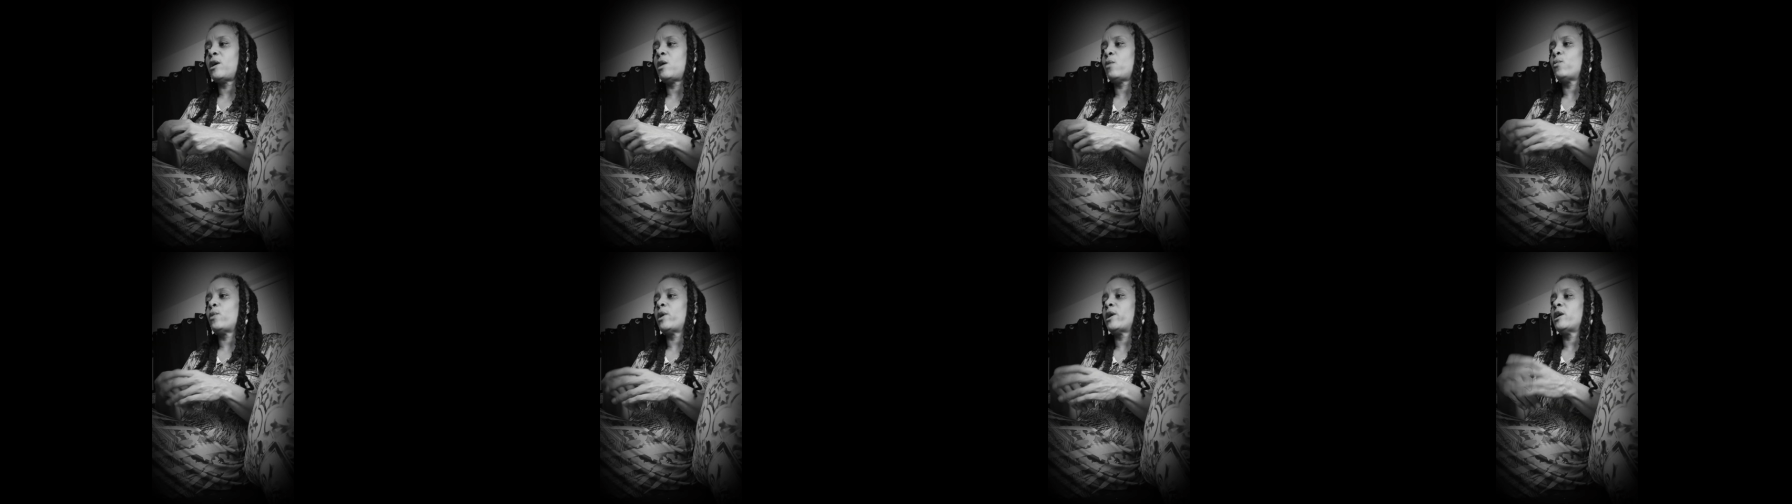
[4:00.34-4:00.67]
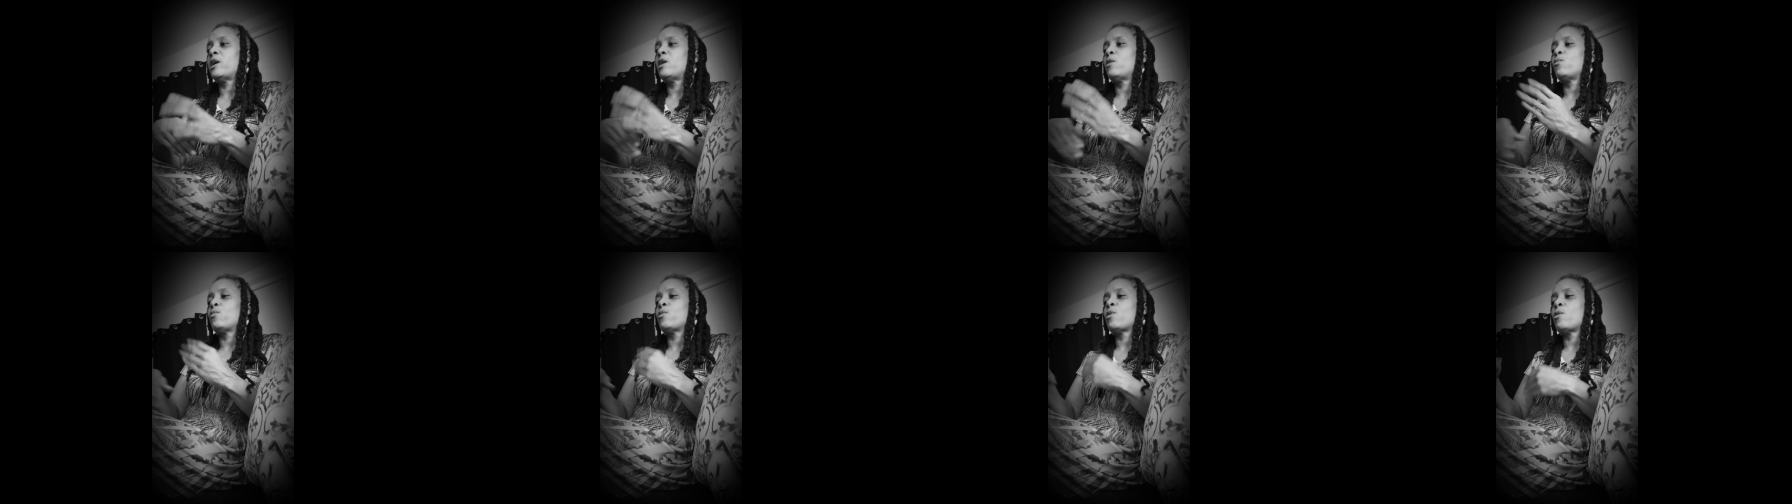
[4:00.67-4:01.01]
that way
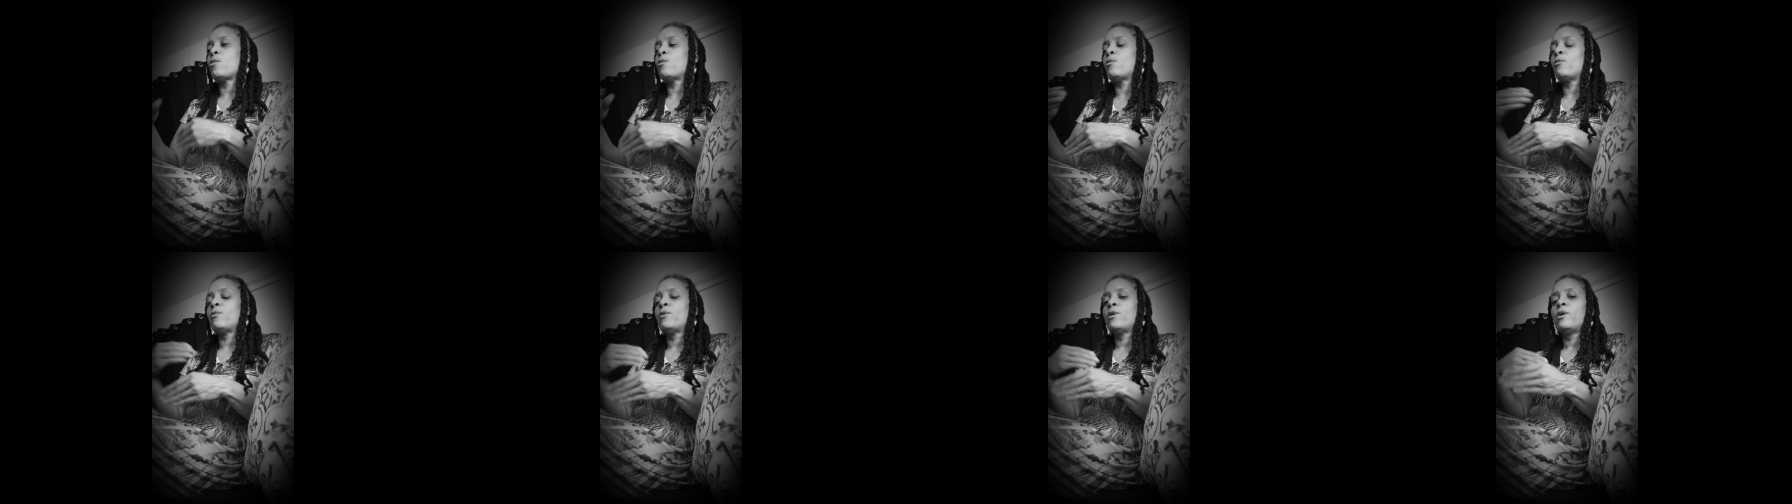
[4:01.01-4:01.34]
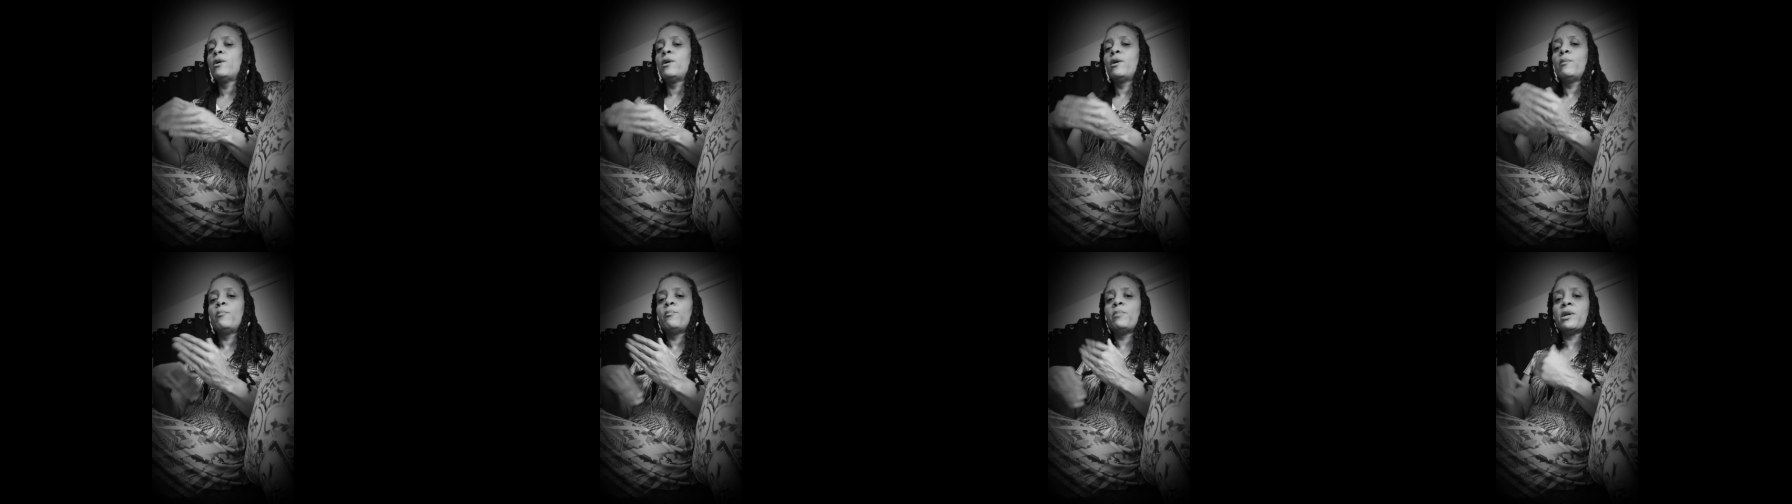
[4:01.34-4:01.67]
it won't
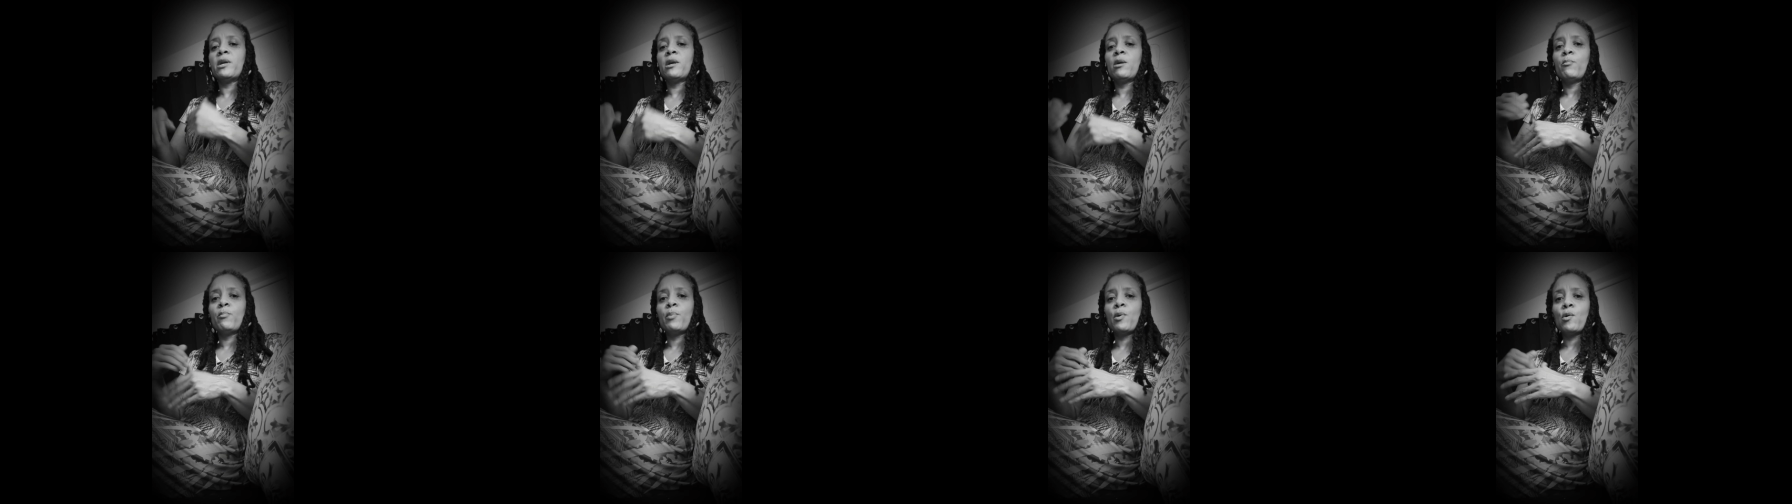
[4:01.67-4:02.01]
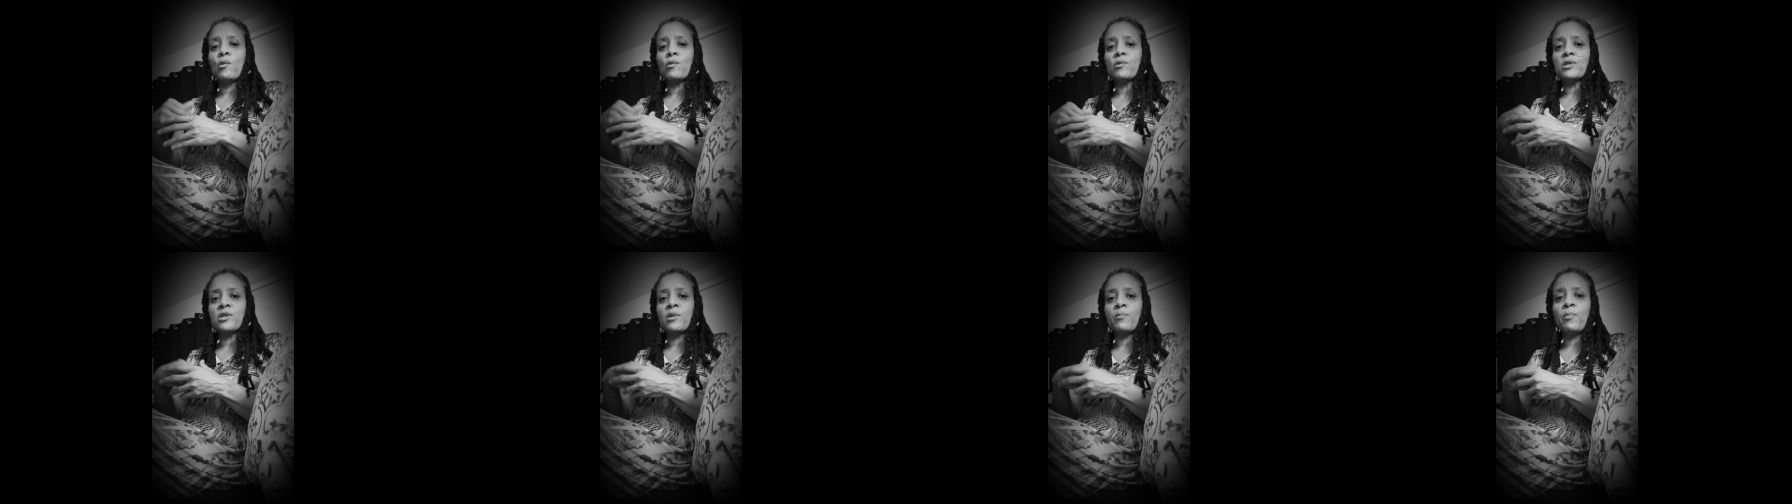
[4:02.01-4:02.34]
be
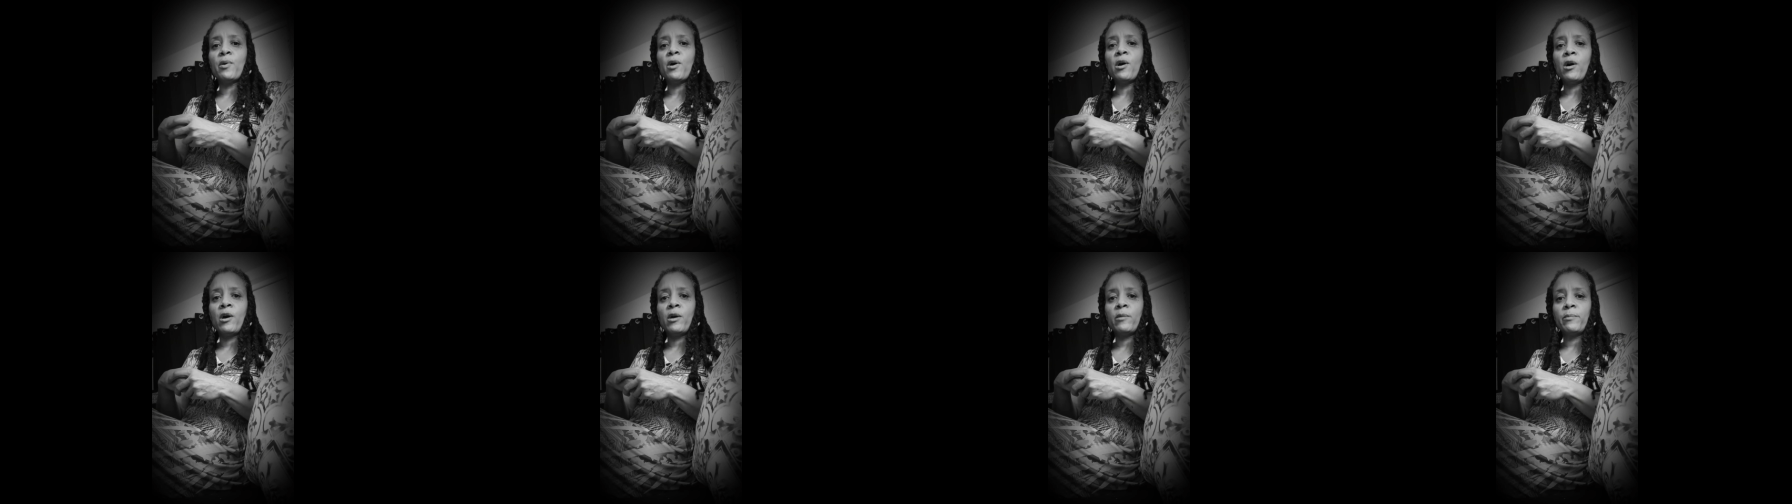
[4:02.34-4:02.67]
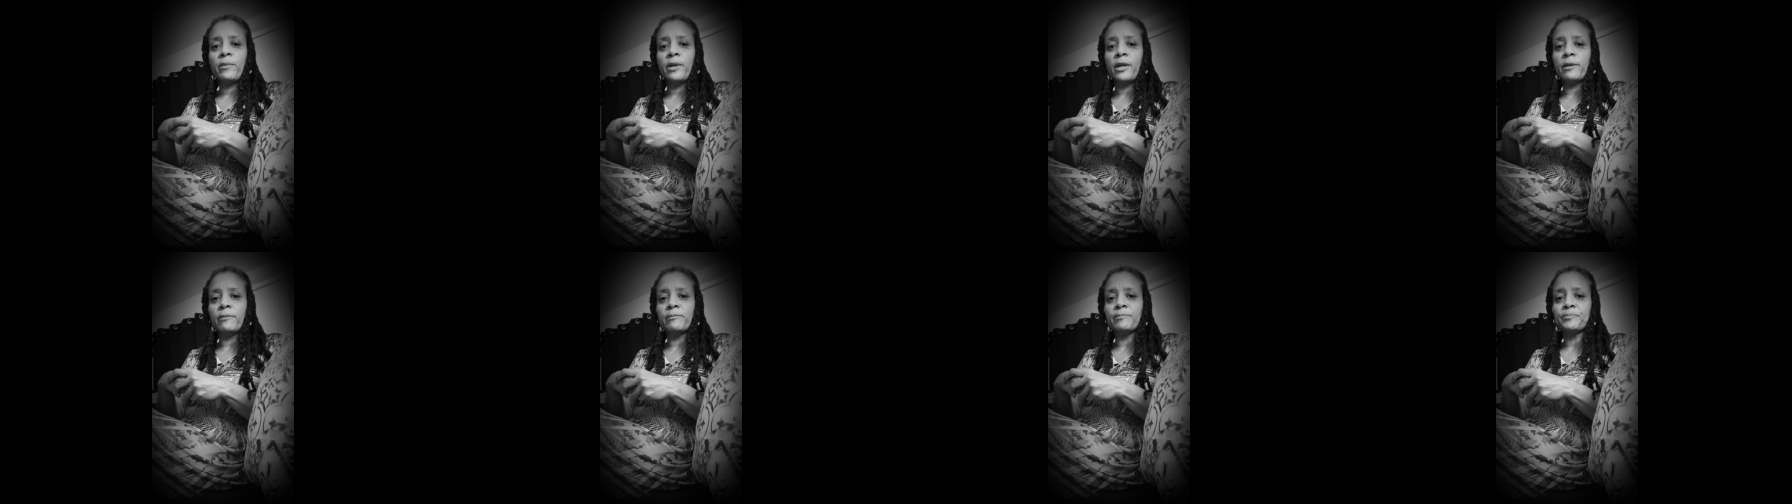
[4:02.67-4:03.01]
imposed
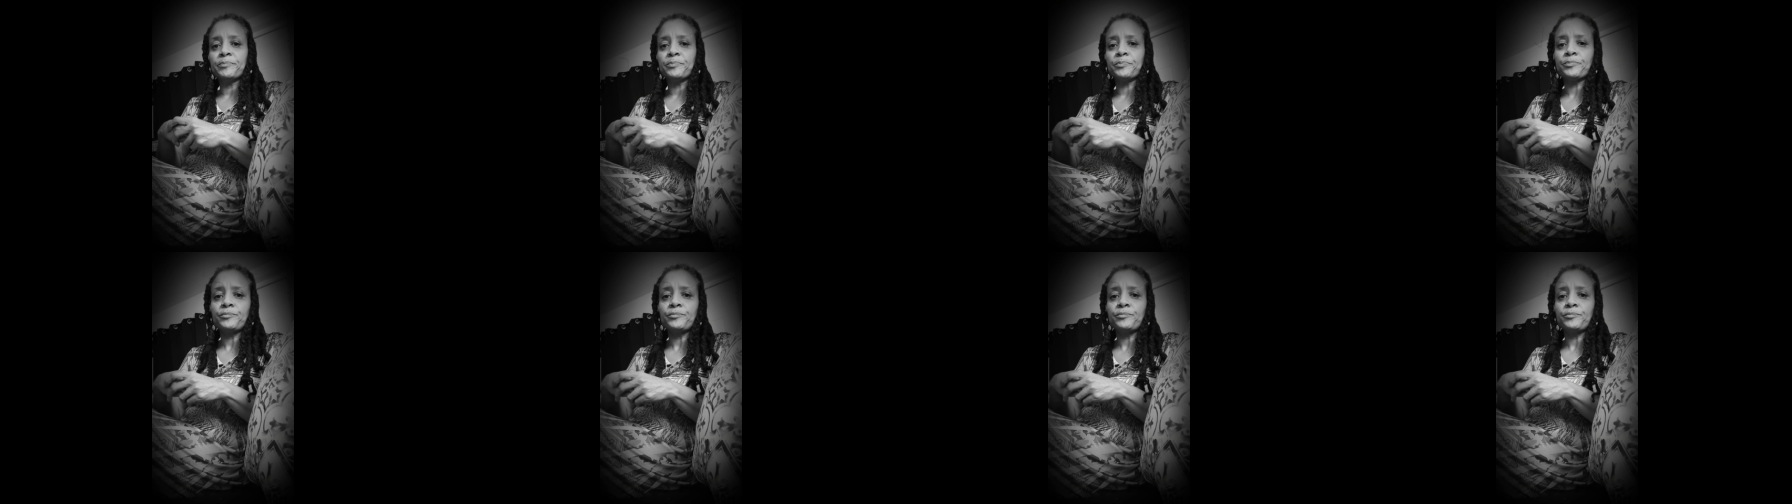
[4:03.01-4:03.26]
upon me.